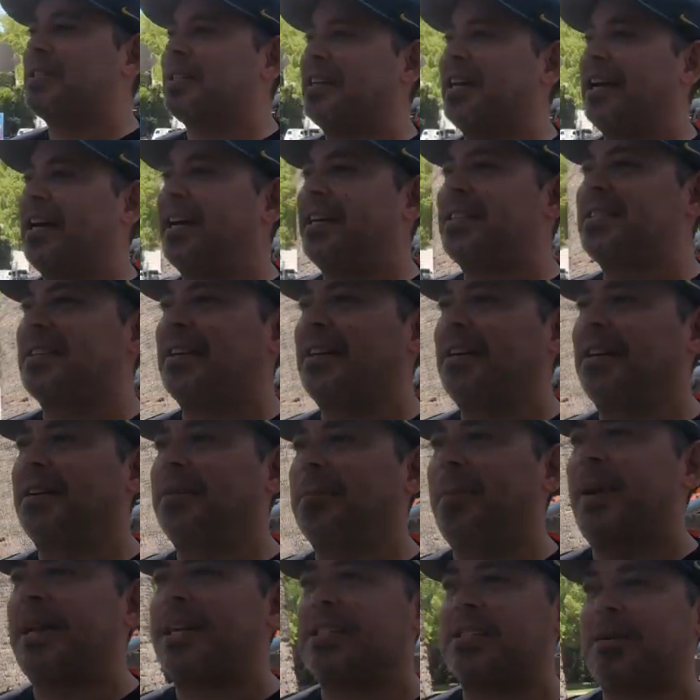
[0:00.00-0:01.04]
It has to
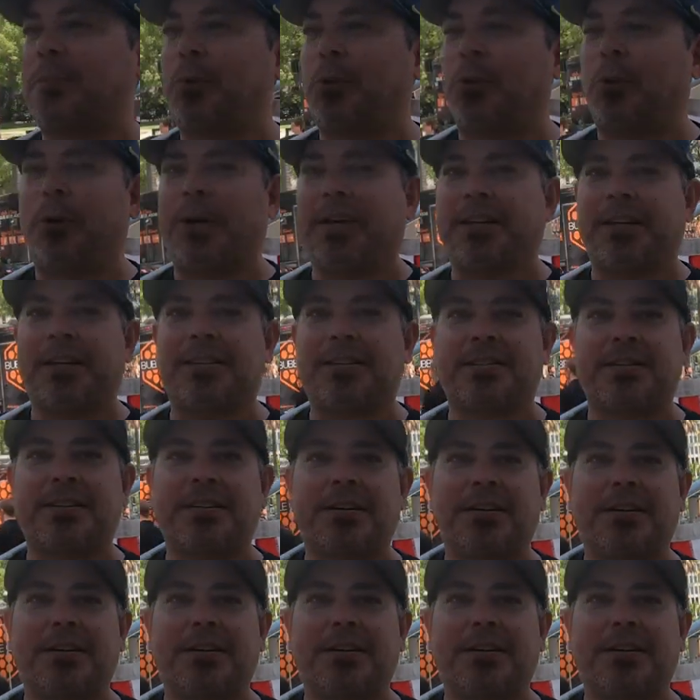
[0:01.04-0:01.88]
make us employees